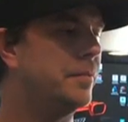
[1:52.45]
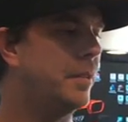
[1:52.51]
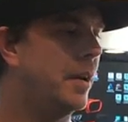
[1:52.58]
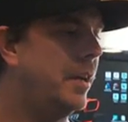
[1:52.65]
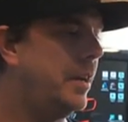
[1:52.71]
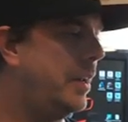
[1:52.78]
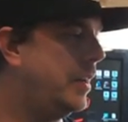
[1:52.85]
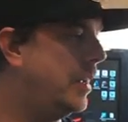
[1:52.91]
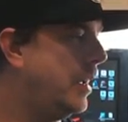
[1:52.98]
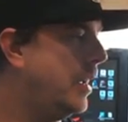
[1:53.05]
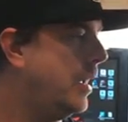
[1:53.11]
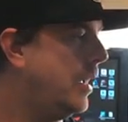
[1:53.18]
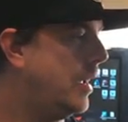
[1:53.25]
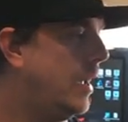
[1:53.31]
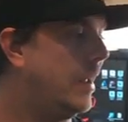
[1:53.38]
some fun
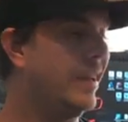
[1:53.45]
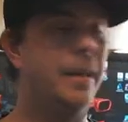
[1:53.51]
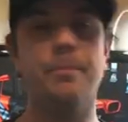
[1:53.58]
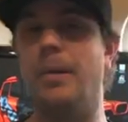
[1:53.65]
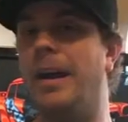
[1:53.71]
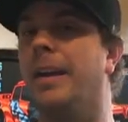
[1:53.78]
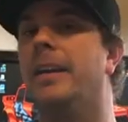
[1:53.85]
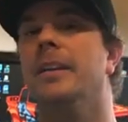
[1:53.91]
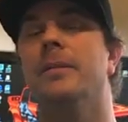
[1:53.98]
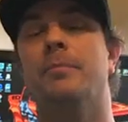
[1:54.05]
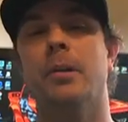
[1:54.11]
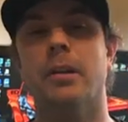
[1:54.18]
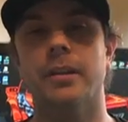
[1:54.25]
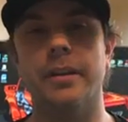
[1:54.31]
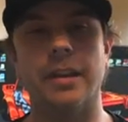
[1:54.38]
and get back into
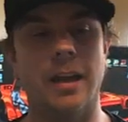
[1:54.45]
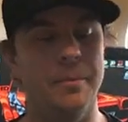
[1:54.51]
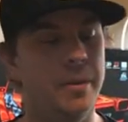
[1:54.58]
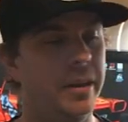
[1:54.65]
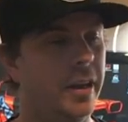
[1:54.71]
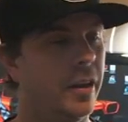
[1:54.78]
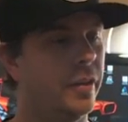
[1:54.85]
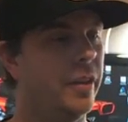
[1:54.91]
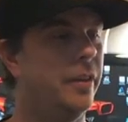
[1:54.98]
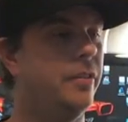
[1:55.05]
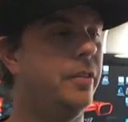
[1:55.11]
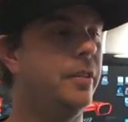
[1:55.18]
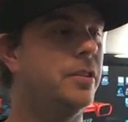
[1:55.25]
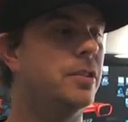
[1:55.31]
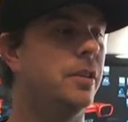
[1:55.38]
building. I mean, now that
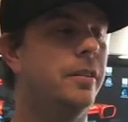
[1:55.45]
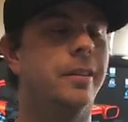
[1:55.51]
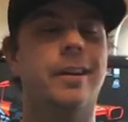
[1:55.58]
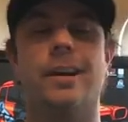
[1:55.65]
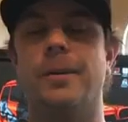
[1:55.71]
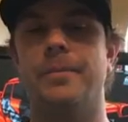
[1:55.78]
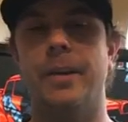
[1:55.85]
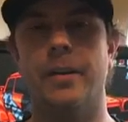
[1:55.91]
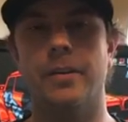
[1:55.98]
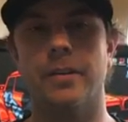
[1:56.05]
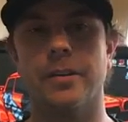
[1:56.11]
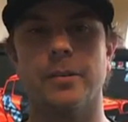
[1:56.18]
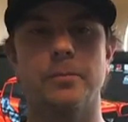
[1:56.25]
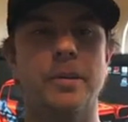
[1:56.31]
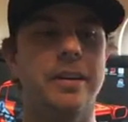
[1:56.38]
everything's starting to calm down
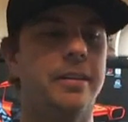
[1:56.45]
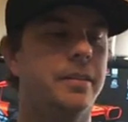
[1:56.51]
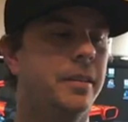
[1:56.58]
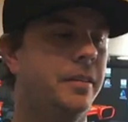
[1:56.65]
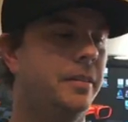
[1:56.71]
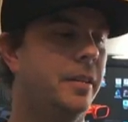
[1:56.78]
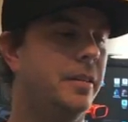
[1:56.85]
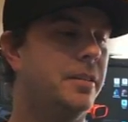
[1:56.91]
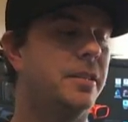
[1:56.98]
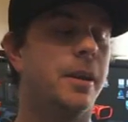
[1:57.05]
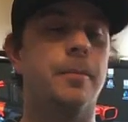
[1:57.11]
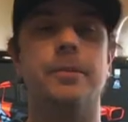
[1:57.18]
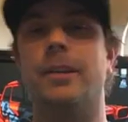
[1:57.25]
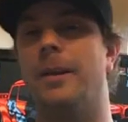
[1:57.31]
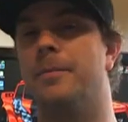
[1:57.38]
a little bit and
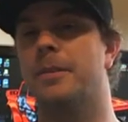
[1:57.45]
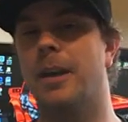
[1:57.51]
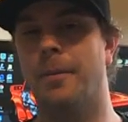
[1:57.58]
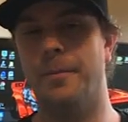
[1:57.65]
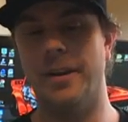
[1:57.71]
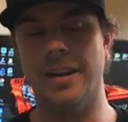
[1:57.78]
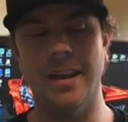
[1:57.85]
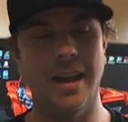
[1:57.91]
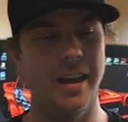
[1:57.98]
summertime's coming